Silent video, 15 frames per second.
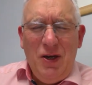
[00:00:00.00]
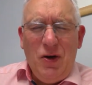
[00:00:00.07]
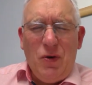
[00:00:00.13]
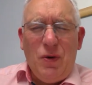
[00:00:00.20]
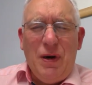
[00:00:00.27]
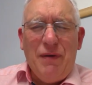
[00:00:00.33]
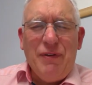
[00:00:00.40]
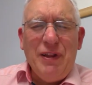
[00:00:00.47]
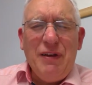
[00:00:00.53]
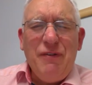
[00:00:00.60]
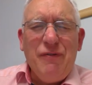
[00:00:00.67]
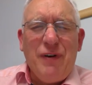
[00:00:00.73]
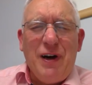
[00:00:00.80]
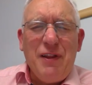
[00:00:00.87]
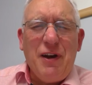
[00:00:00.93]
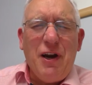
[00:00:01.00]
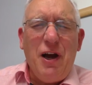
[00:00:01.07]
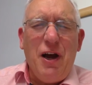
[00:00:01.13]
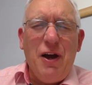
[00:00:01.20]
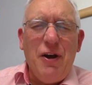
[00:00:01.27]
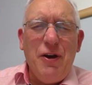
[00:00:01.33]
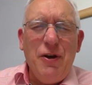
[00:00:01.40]
O Heavenly Father,
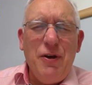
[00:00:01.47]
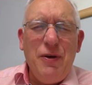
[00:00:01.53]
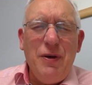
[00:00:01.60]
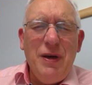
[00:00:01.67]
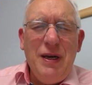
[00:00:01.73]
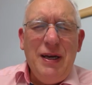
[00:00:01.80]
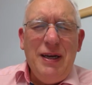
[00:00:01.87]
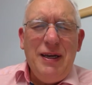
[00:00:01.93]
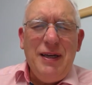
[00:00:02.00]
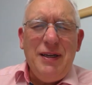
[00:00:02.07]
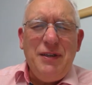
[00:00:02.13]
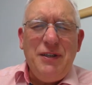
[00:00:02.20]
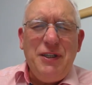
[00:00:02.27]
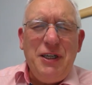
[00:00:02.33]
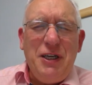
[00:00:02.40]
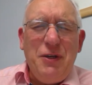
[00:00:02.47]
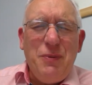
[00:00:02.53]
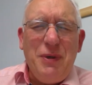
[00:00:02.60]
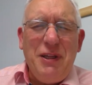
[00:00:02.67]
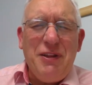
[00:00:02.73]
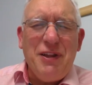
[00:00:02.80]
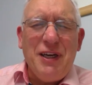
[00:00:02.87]
how indeed
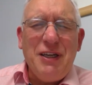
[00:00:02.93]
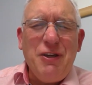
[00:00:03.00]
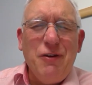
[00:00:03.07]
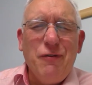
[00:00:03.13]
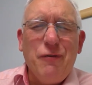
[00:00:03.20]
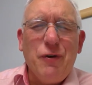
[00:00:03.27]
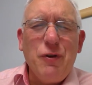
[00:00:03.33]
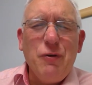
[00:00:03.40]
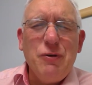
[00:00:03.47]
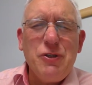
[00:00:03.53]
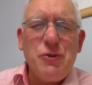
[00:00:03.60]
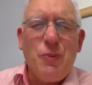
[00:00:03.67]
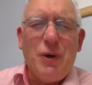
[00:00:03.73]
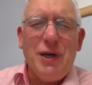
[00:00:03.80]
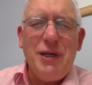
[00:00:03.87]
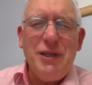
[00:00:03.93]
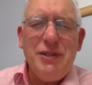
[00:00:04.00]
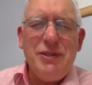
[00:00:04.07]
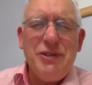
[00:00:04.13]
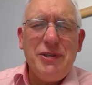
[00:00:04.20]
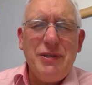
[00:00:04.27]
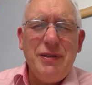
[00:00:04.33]
we thank you for those
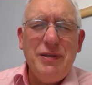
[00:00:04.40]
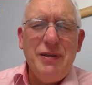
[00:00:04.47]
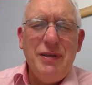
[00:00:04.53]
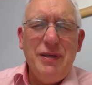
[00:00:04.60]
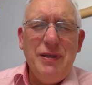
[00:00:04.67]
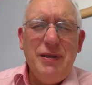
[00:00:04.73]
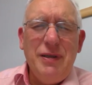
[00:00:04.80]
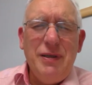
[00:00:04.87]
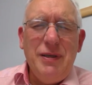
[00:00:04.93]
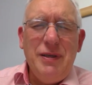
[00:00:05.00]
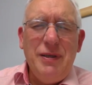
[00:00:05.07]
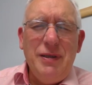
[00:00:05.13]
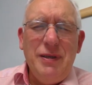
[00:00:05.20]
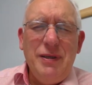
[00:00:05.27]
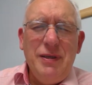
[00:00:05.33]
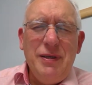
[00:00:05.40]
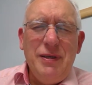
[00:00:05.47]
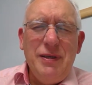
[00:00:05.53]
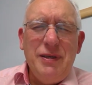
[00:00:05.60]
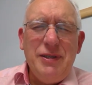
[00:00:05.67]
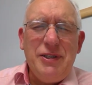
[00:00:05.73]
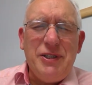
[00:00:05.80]
words.
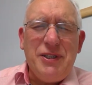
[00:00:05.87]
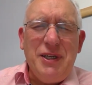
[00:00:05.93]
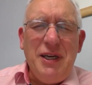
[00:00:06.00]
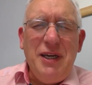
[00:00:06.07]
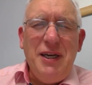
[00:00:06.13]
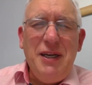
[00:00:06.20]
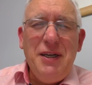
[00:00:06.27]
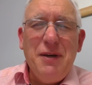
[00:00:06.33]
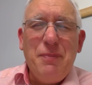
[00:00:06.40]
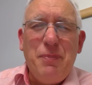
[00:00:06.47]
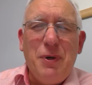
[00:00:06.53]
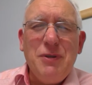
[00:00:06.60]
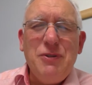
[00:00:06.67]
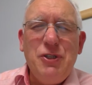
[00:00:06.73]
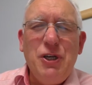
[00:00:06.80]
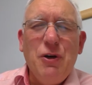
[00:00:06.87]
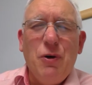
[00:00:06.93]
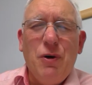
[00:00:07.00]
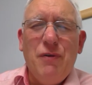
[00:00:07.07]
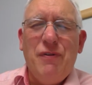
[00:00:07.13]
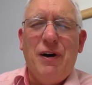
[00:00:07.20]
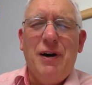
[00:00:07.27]
Stayed upon
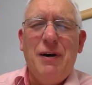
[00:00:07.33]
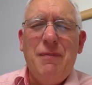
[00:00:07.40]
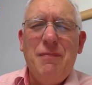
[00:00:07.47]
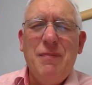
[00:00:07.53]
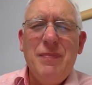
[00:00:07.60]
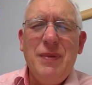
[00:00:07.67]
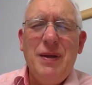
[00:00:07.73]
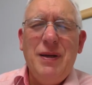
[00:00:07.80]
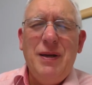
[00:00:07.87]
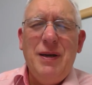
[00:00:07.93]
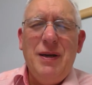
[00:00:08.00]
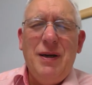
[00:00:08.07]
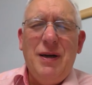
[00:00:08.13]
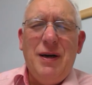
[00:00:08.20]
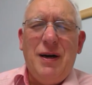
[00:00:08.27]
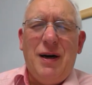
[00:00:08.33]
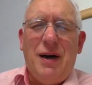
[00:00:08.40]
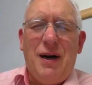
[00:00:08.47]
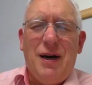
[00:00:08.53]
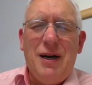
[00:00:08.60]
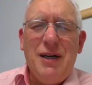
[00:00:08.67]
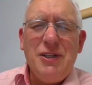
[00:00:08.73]
Jehovah,
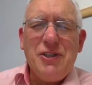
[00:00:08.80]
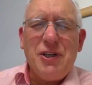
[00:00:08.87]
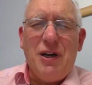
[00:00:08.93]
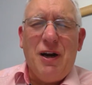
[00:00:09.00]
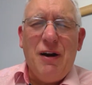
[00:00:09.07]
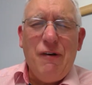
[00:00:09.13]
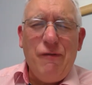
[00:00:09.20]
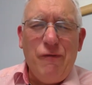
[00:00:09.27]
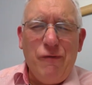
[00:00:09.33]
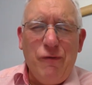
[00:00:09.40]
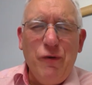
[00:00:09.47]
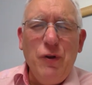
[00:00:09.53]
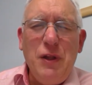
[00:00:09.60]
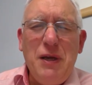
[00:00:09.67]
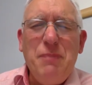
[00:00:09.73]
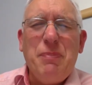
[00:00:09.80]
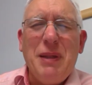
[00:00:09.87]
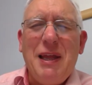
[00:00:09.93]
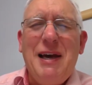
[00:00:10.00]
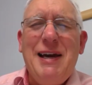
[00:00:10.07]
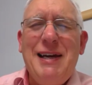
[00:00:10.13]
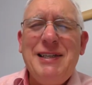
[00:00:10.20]
hearts are fully
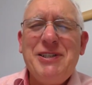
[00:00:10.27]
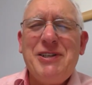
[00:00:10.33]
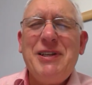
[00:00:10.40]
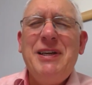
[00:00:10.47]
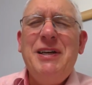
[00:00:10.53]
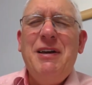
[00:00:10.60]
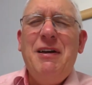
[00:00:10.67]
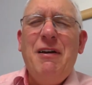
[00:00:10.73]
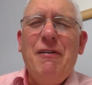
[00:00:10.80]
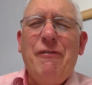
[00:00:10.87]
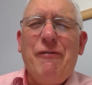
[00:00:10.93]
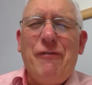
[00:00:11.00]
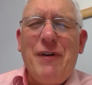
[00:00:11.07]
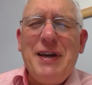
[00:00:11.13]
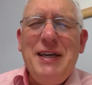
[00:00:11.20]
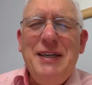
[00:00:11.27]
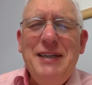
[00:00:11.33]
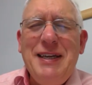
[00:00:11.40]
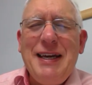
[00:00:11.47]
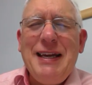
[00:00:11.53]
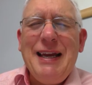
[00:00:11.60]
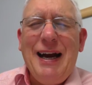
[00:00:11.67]
blessed,
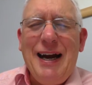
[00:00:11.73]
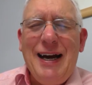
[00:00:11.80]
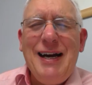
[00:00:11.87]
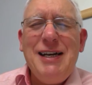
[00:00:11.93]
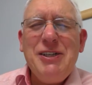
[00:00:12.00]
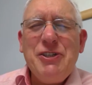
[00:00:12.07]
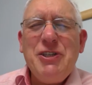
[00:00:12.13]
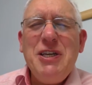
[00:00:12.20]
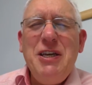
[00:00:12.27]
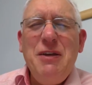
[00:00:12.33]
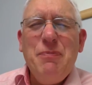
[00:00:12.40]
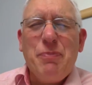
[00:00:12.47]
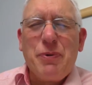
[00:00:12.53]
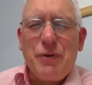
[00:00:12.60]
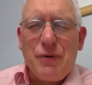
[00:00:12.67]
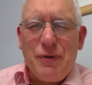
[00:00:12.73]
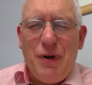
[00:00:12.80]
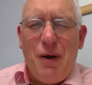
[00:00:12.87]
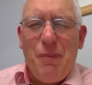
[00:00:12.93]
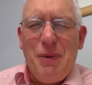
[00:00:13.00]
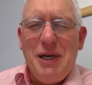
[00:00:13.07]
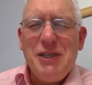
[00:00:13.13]
finding, as he
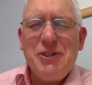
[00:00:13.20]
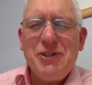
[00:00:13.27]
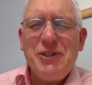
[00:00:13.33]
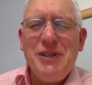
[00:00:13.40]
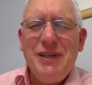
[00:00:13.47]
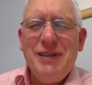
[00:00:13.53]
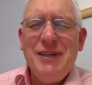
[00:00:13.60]
promised,